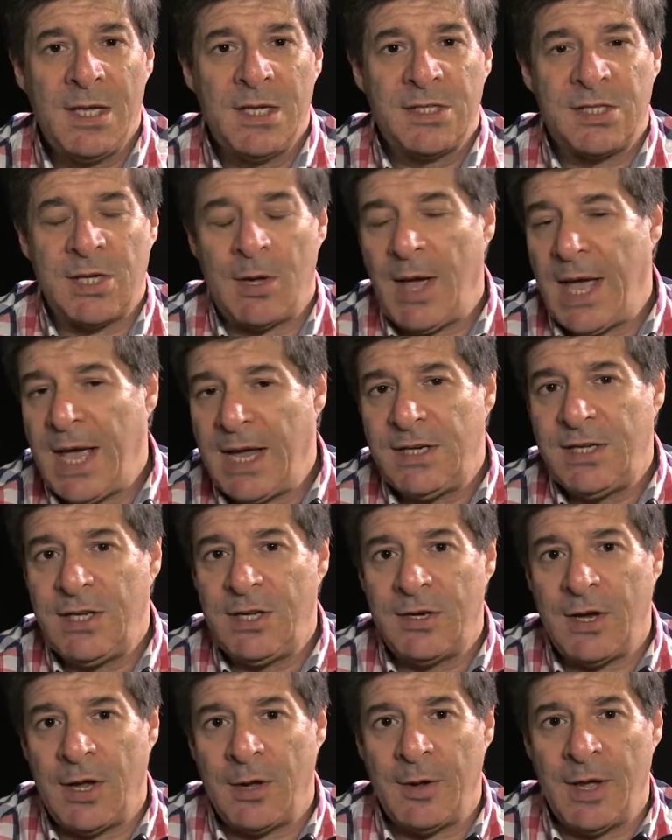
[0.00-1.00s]
So how do you
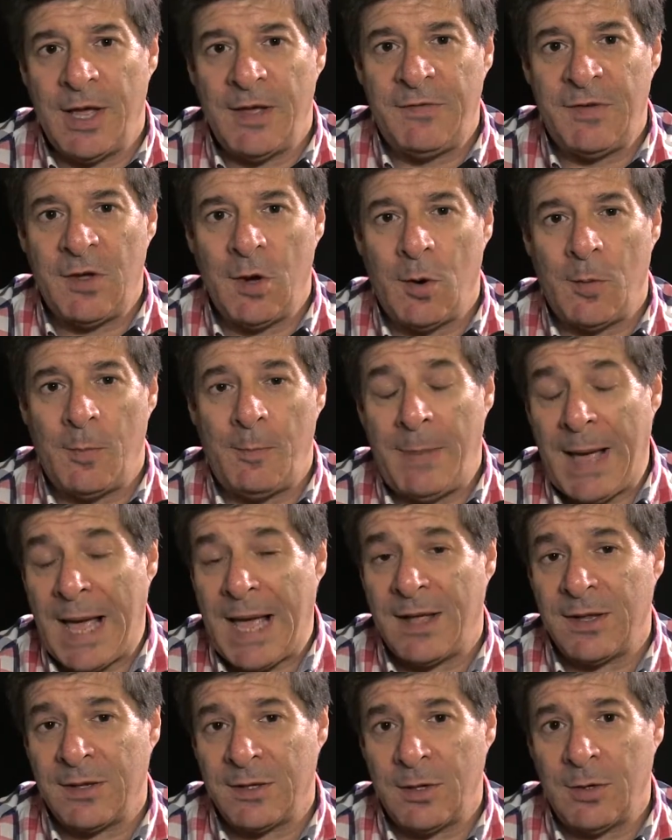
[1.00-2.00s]
know if you're
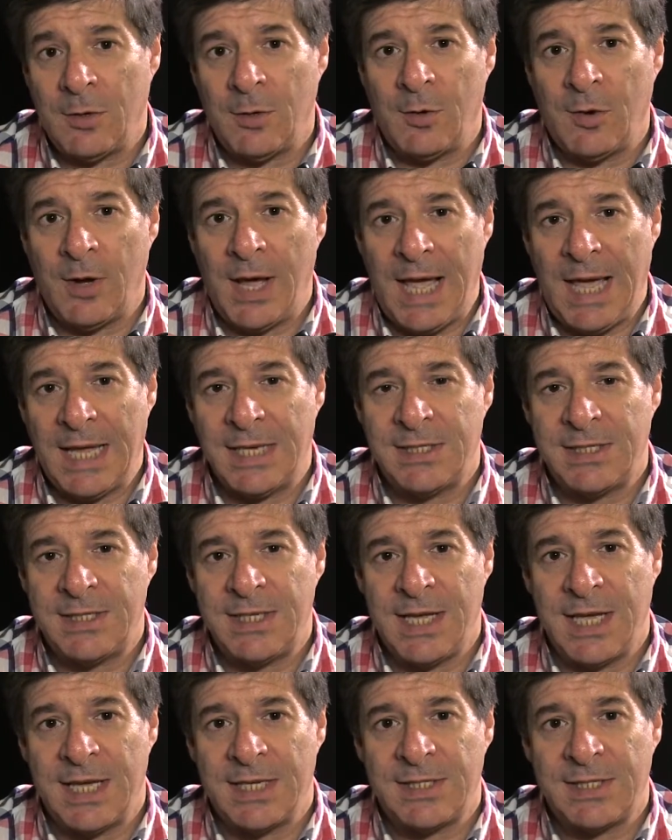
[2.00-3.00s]
PAL or
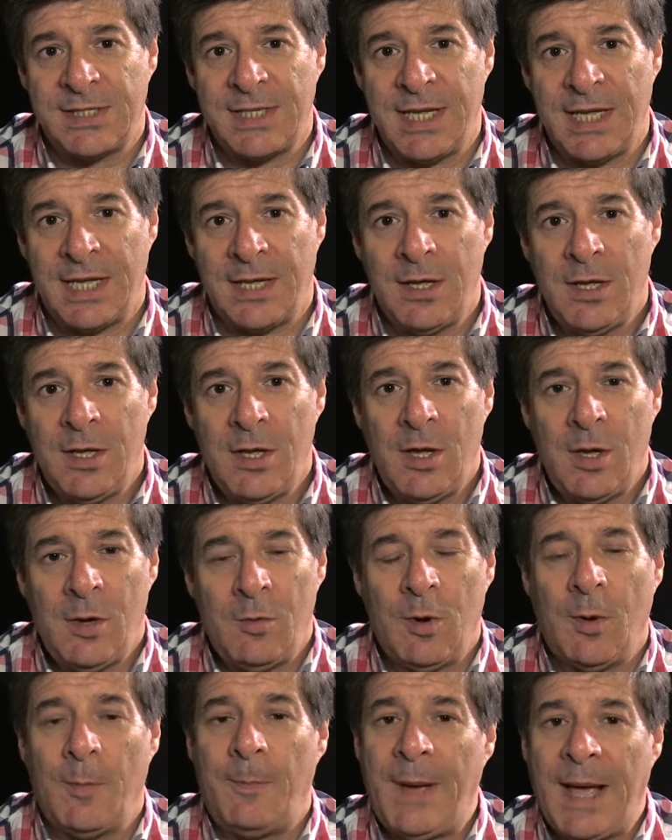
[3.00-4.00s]
NTSC?
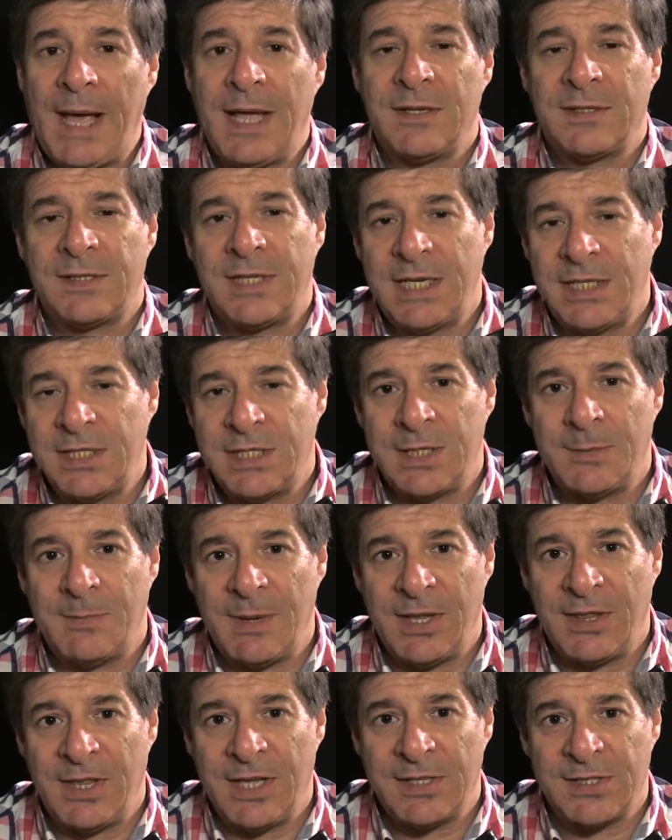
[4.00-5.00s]
Well, PAL tends to
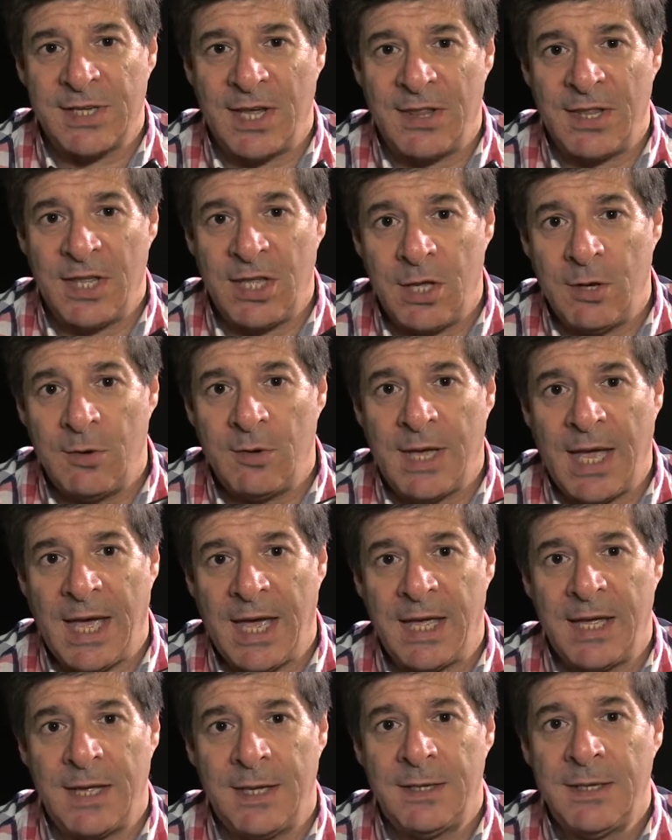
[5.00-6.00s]
be things like the
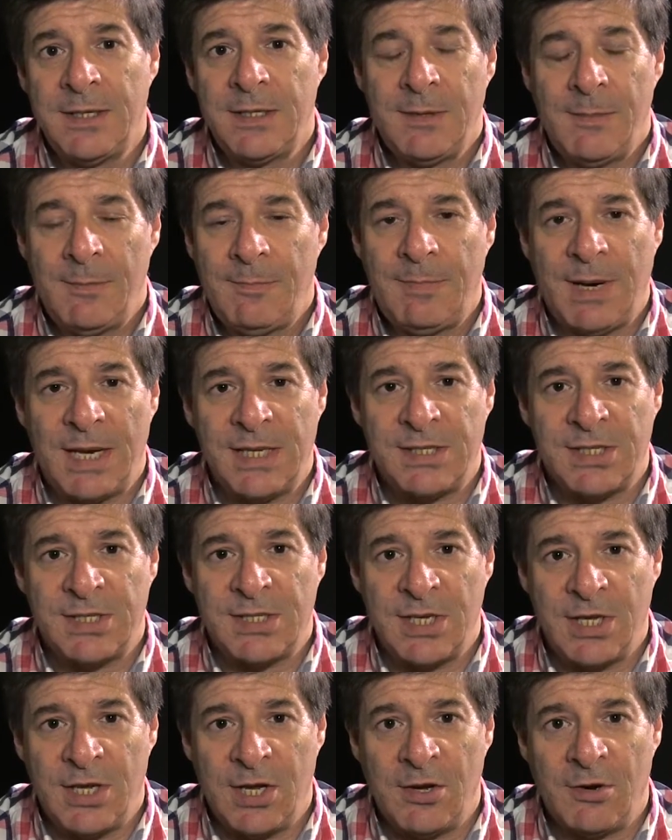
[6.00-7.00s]
UK, places
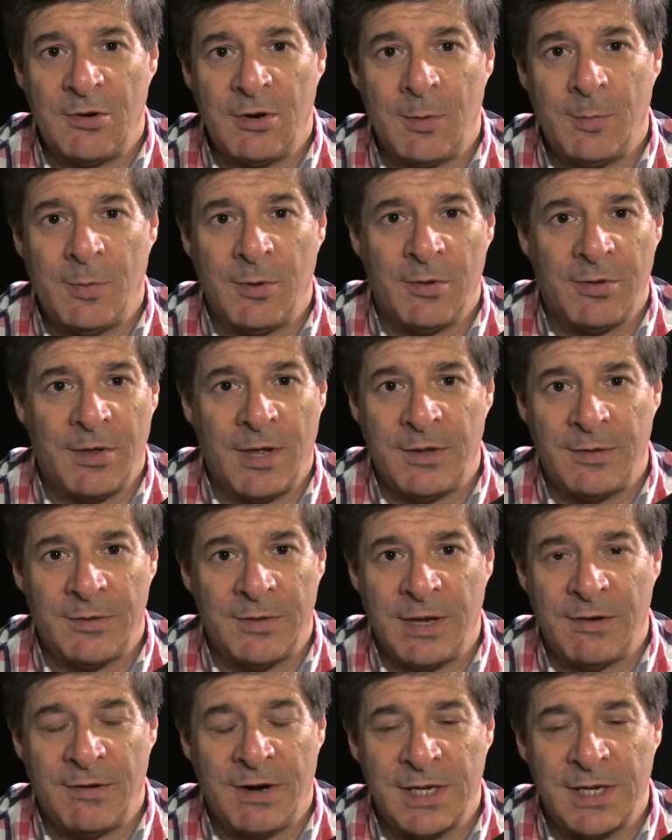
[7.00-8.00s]
in Europe, although there